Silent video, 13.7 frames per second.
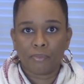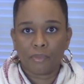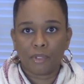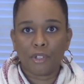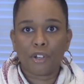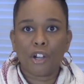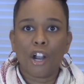
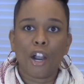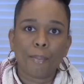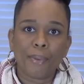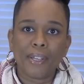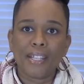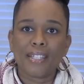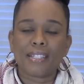your
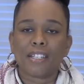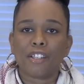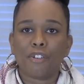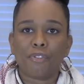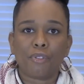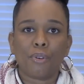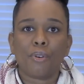carpets and your
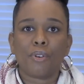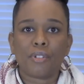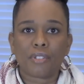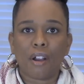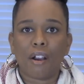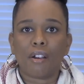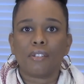floors
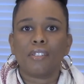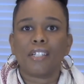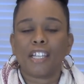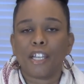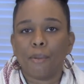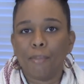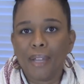are
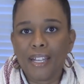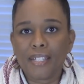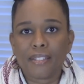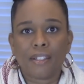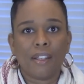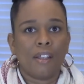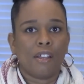looking a mess.